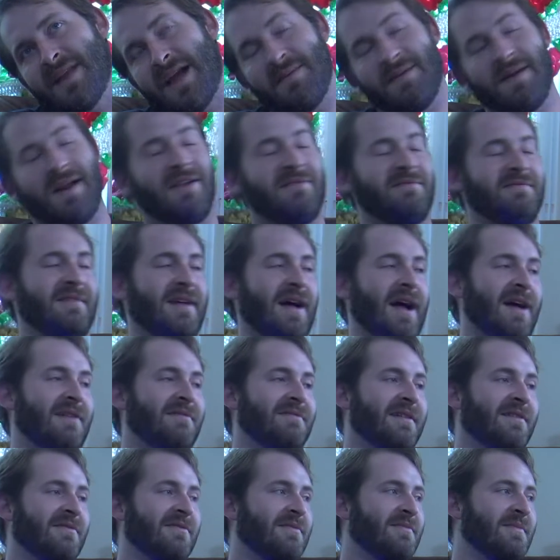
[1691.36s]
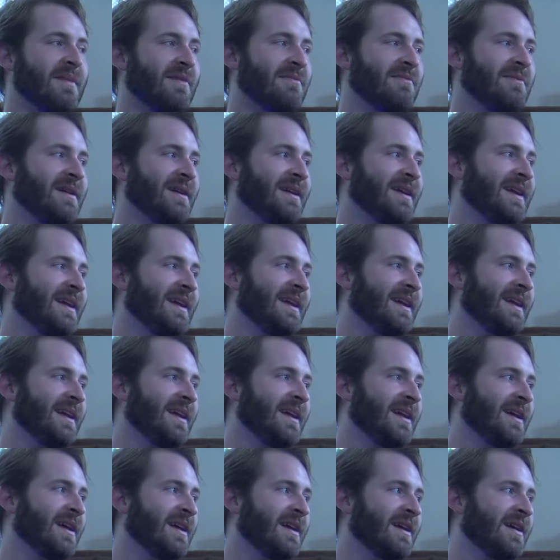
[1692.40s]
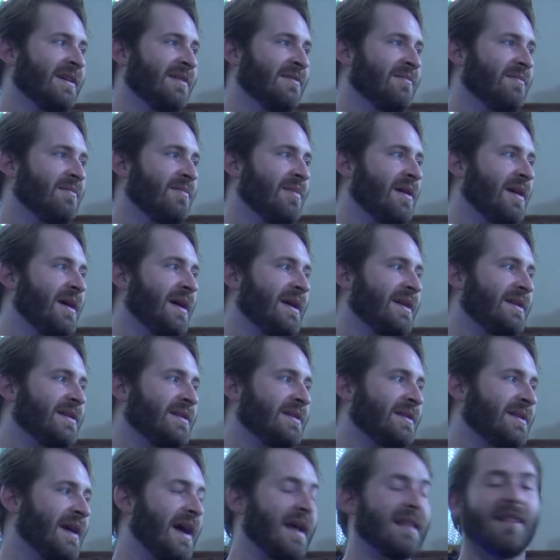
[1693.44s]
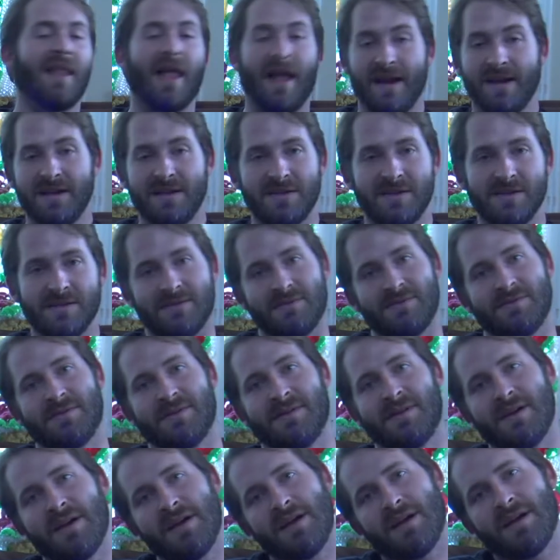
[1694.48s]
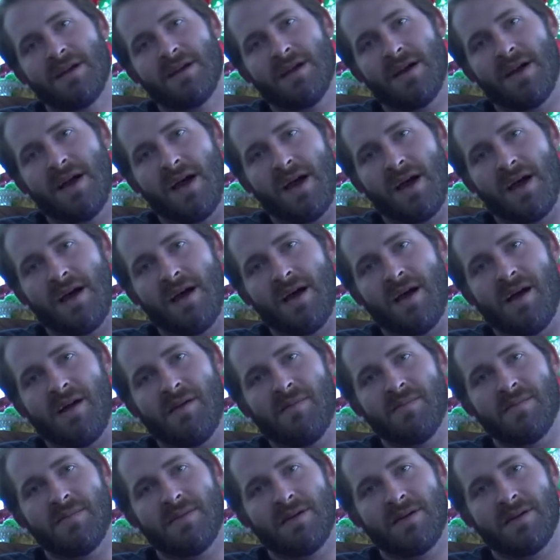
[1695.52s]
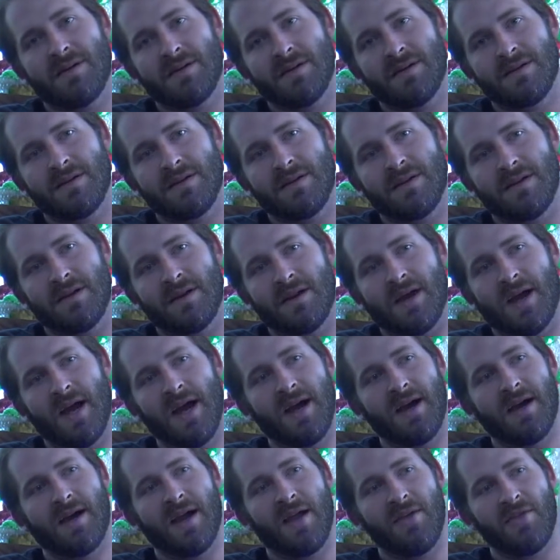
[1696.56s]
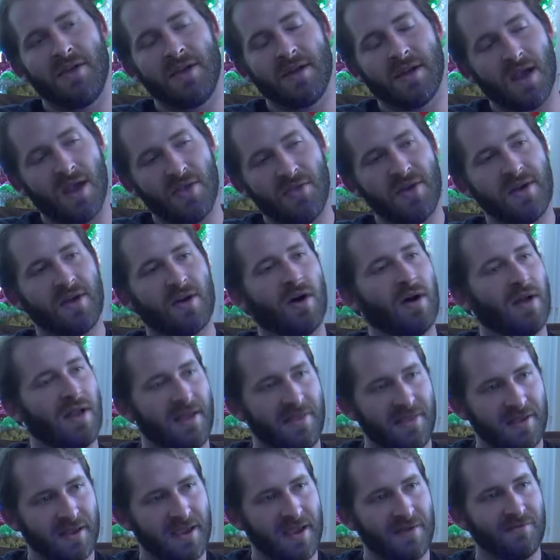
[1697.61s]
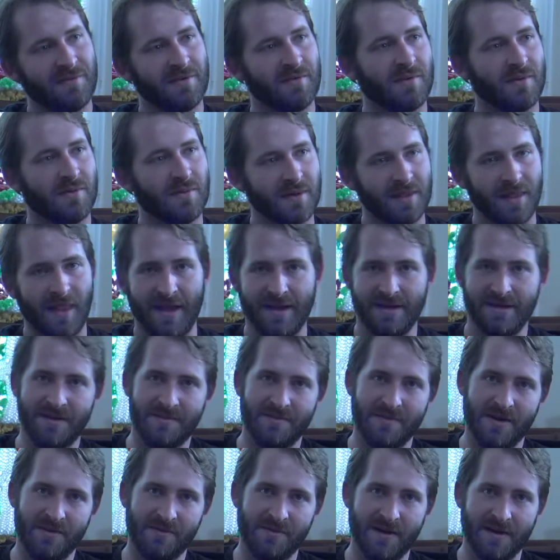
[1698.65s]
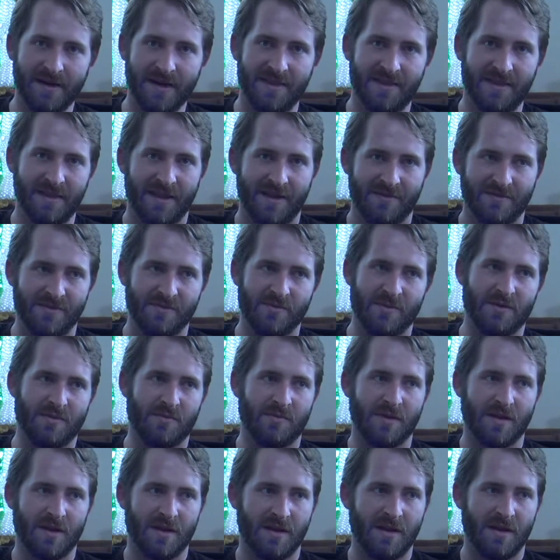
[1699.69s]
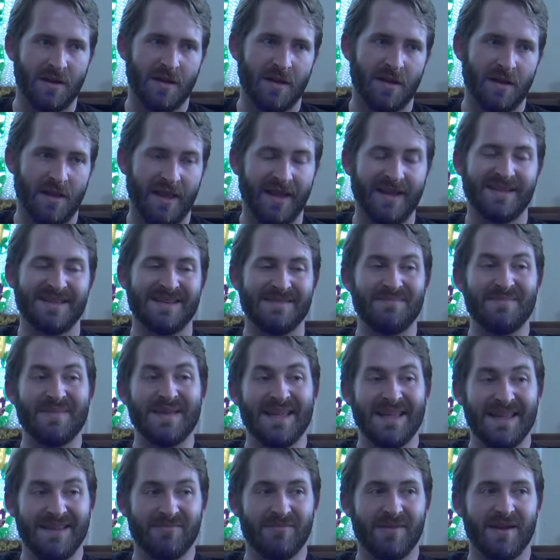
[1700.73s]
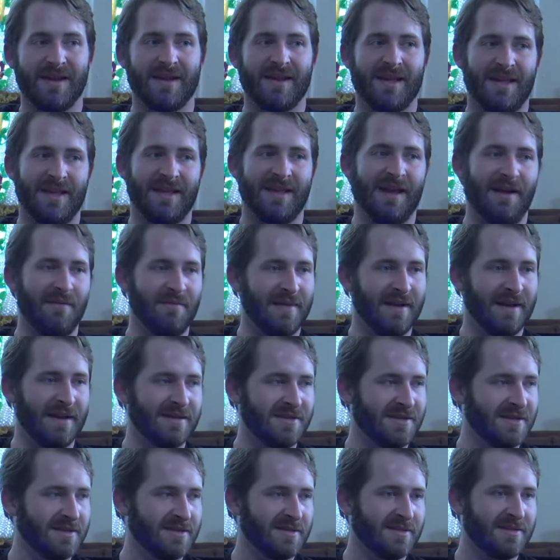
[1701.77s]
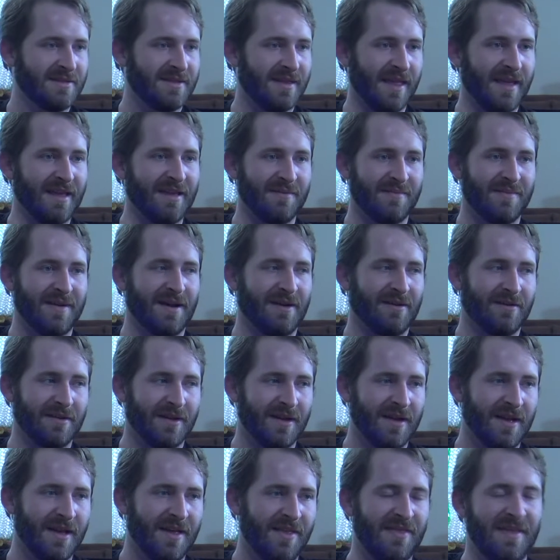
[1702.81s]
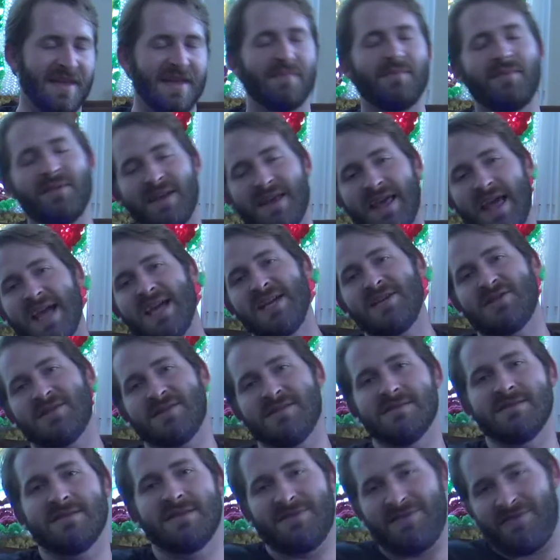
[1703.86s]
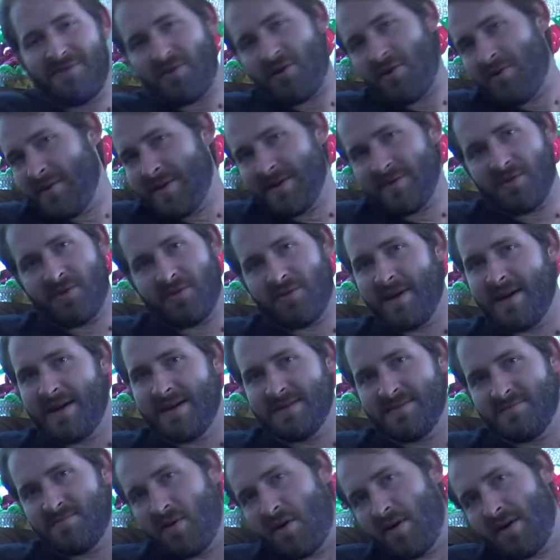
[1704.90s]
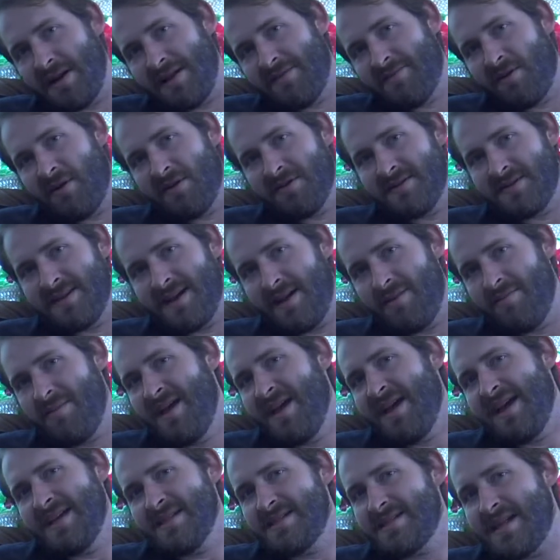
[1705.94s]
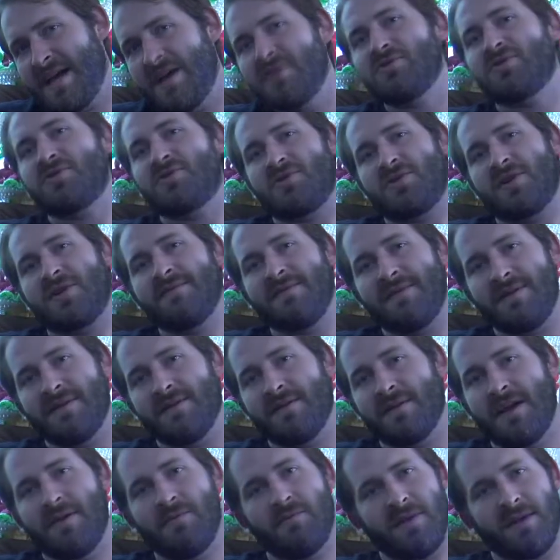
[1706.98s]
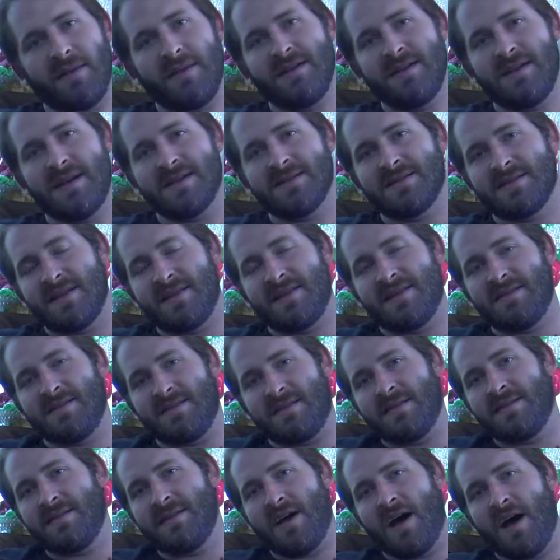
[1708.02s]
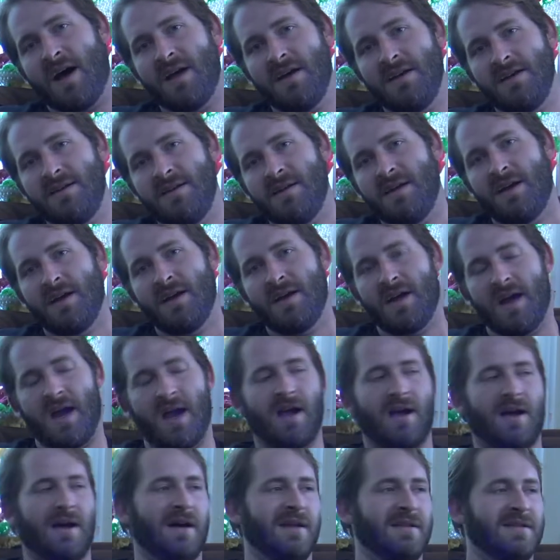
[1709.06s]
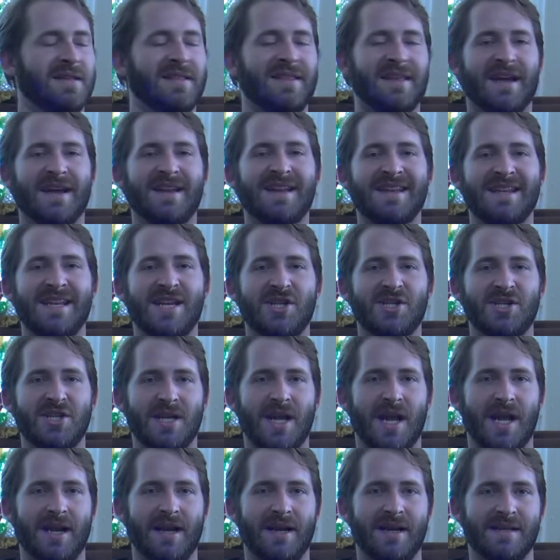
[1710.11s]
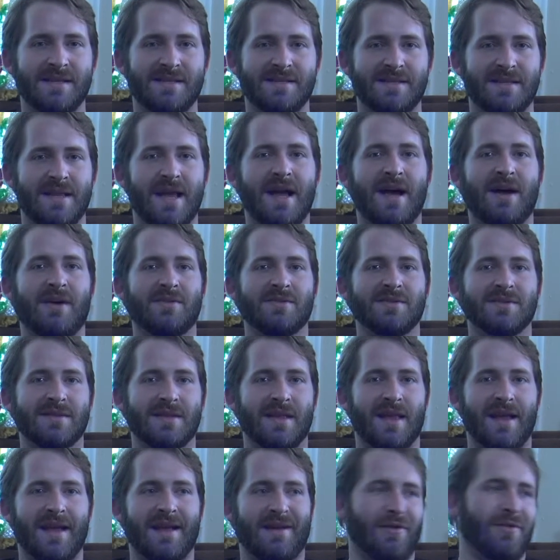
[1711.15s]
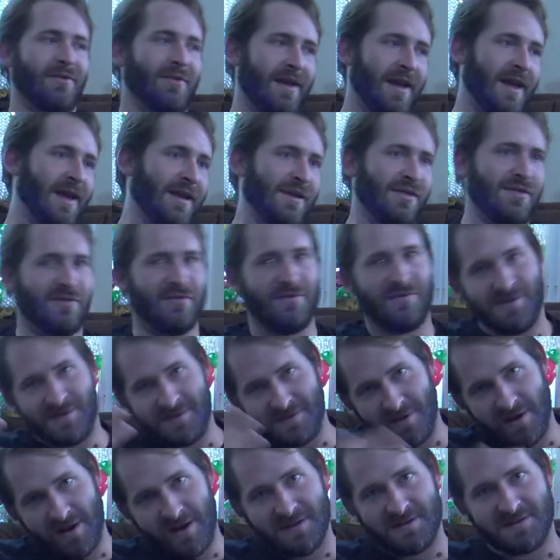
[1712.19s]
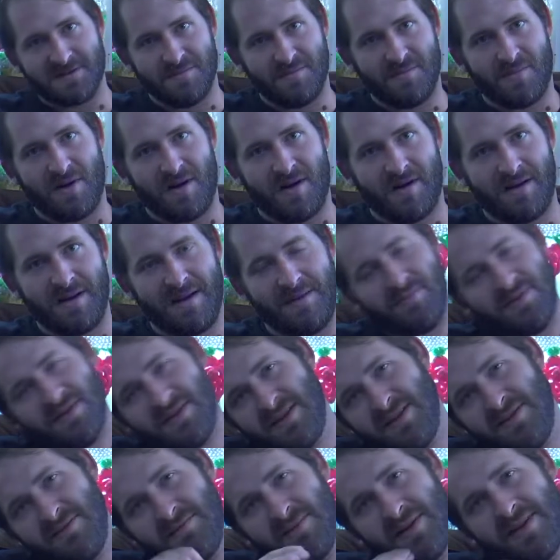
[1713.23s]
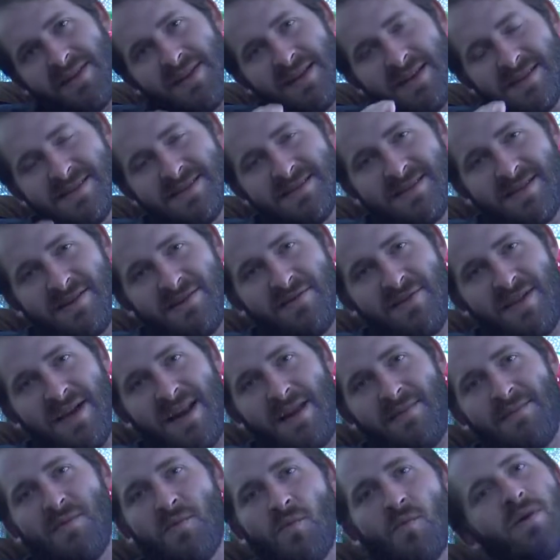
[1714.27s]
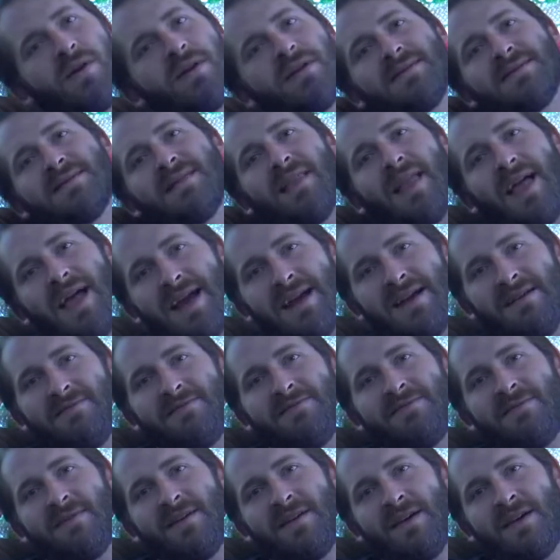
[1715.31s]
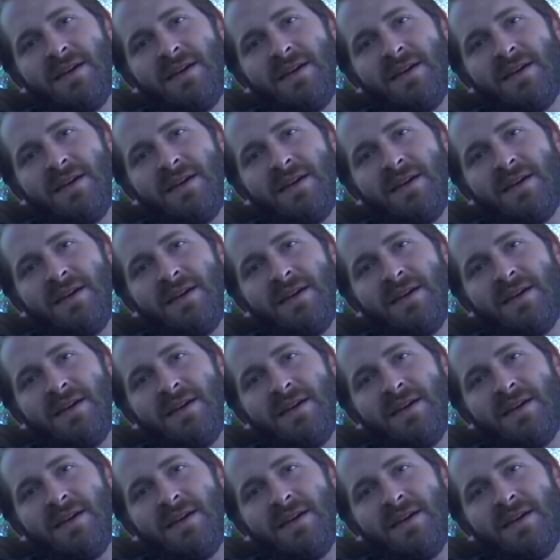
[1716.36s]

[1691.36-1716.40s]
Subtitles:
I mean, I've never met Ricky, but I'd like to. I think everyone would like to meet Rick. I think everyone would like to be Ricky. I mean, just think about the implications of throwing the greatest party of all time. It sounds trivial. It really does. To the uninitiated, it sounds like, okay, he threw this awesome party. But do you really consider that? I mean, what is life